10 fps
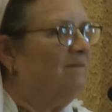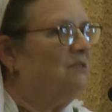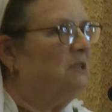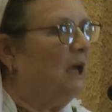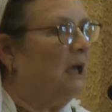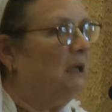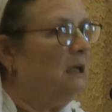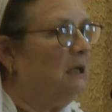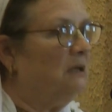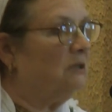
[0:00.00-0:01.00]
then
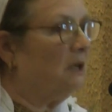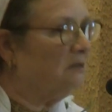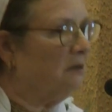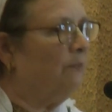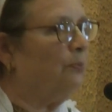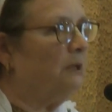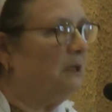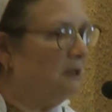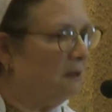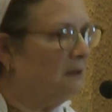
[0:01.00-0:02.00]
he's got some
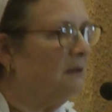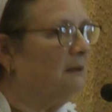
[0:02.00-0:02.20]
pretty